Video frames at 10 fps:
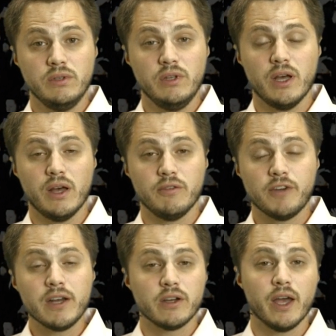
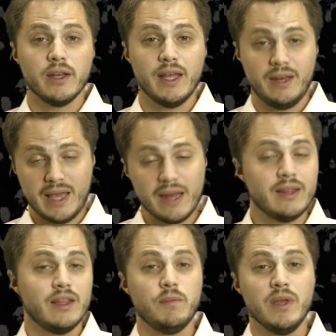Final Cut and
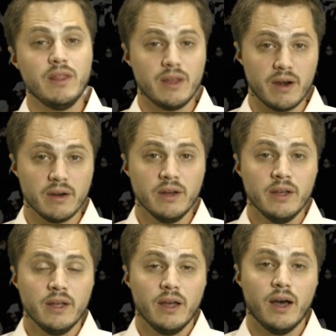edit them in there.
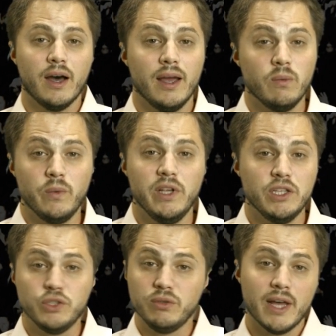And we
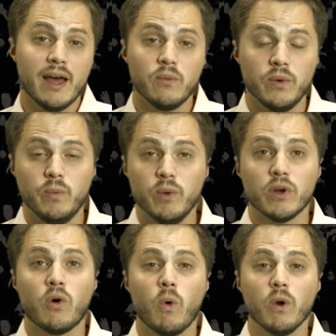do that. When we
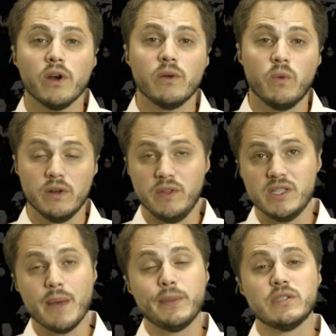record one of these
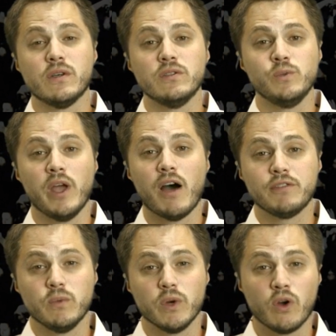episodes, we
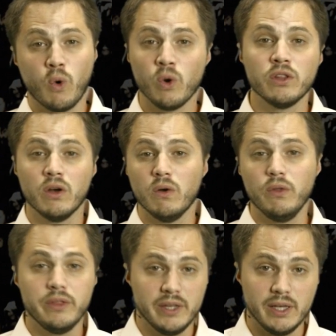often record the whole
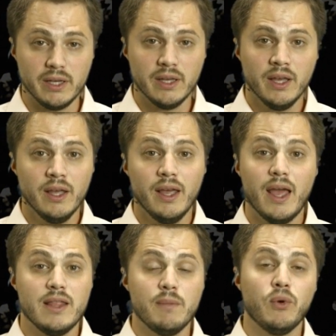thing
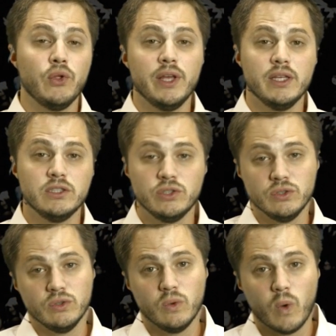and then pull it
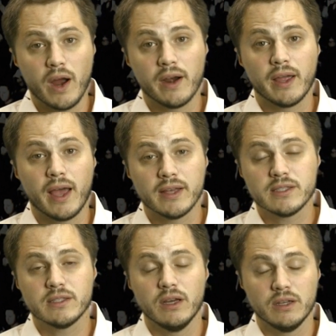into
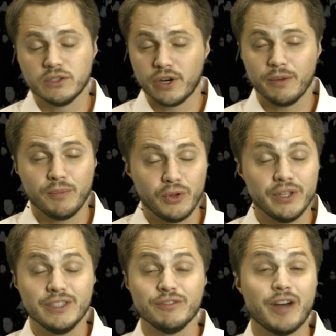pull
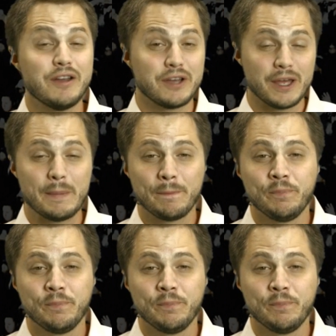it into Final Cut